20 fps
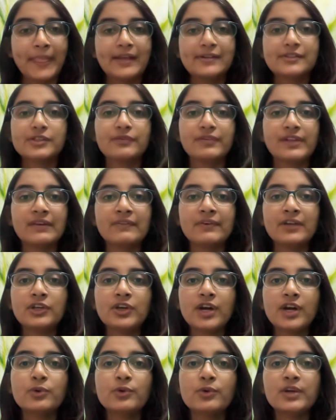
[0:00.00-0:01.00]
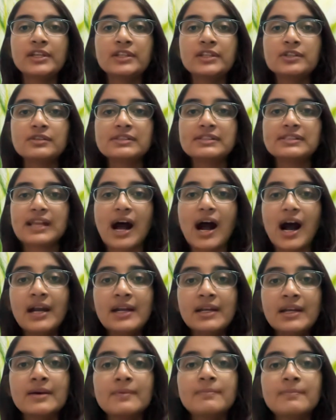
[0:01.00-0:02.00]
So whenever you are going to start,
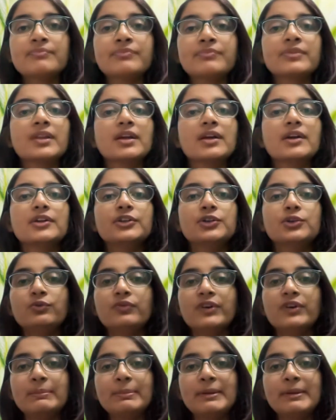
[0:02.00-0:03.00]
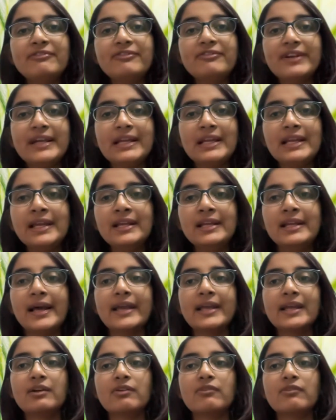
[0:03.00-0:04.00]
you will be feeling
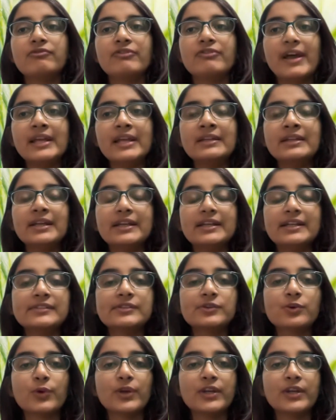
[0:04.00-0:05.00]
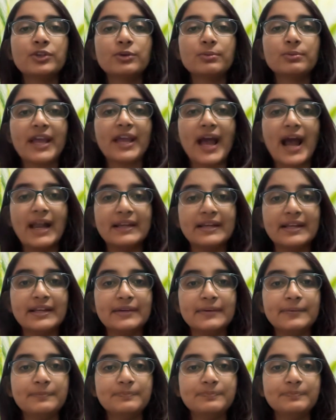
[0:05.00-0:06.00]
like when it is going to be
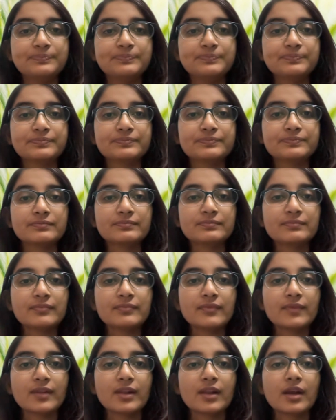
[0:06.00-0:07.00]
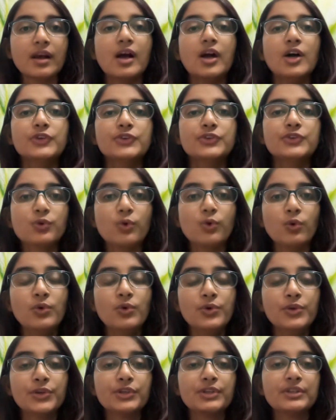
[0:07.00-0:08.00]
ended.
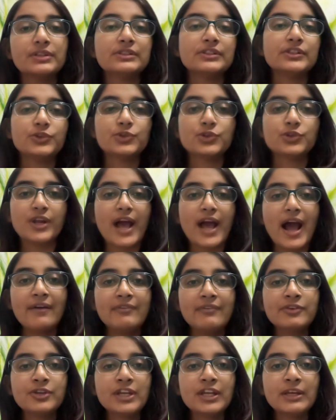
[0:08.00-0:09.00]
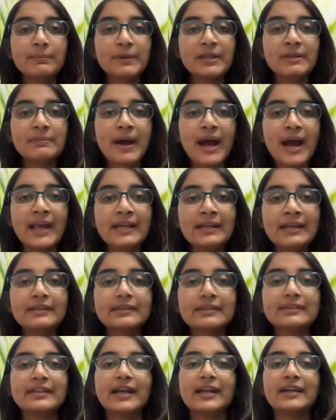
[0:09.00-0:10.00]
So you should have to keep in mind
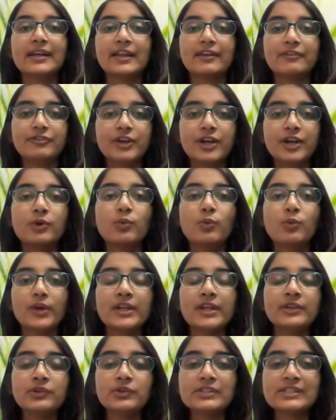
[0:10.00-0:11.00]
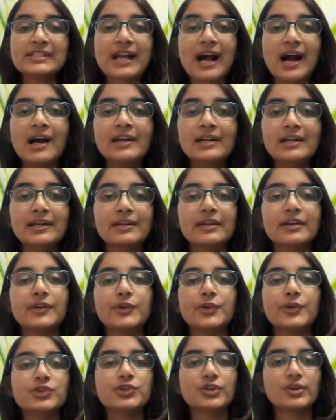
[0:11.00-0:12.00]
that if you are going to start,
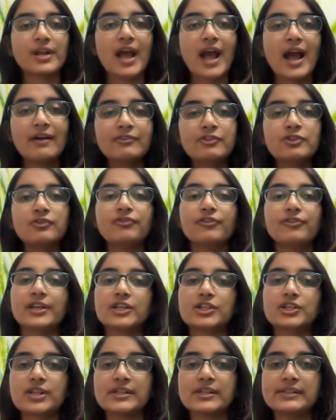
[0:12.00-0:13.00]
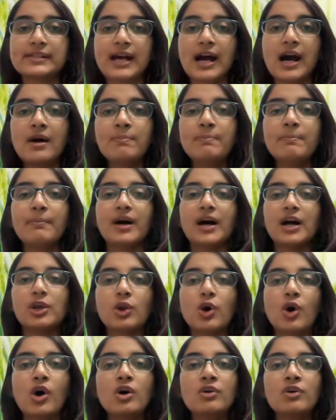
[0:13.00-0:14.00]
you should have to finish this up
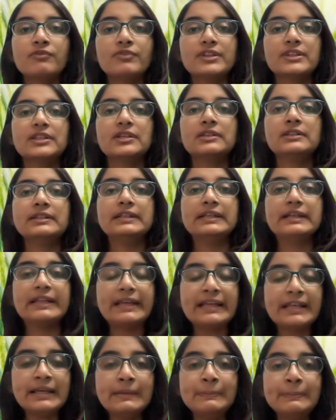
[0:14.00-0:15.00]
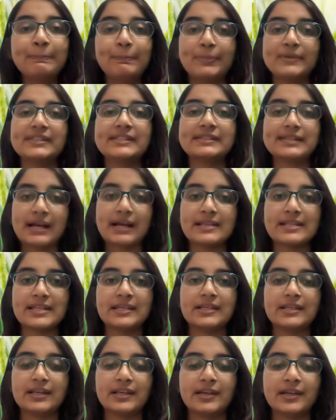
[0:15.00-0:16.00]
along with a deep study.
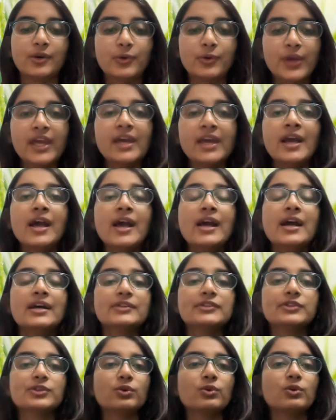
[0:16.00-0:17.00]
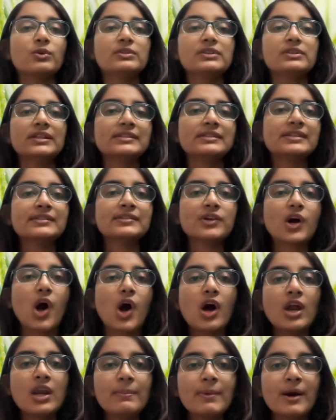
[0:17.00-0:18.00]
Okay. So this is
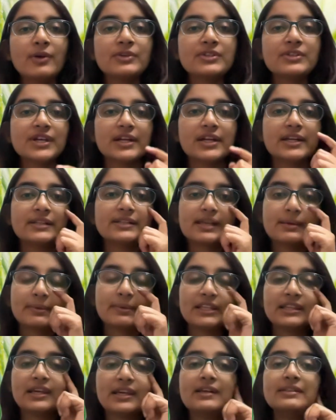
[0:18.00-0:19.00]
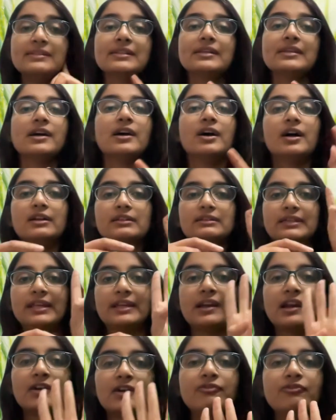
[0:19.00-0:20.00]
all about Charak Samhitas.
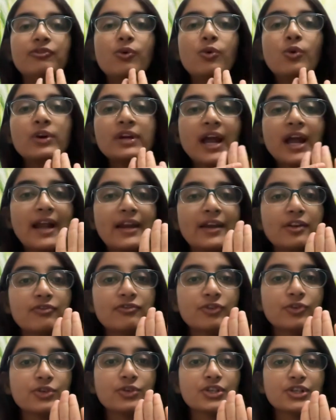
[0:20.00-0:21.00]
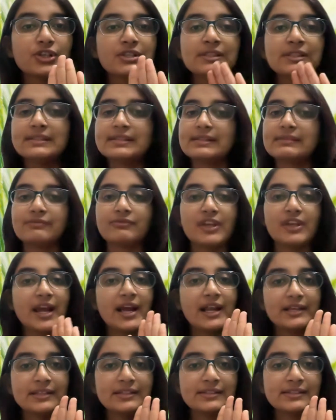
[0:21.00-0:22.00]
There are 4 kind of questions. We
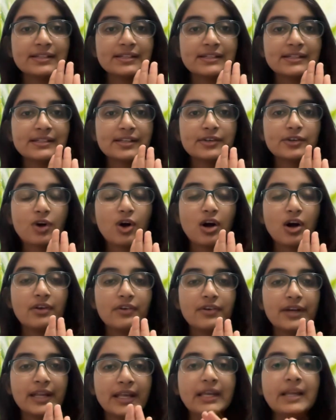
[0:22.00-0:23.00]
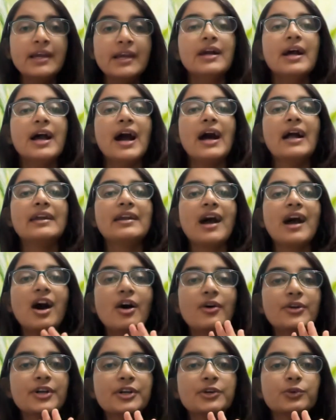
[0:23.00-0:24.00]
had discussed it already, and
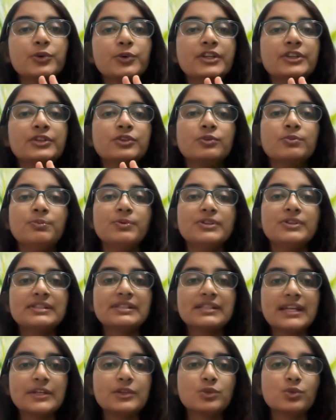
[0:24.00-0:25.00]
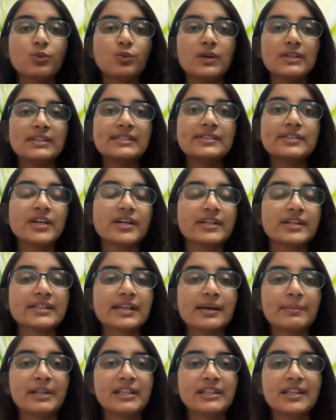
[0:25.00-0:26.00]
how you're going to proceed towards Charak
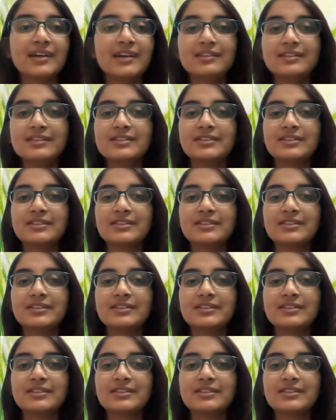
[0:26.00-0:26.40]
Samhita.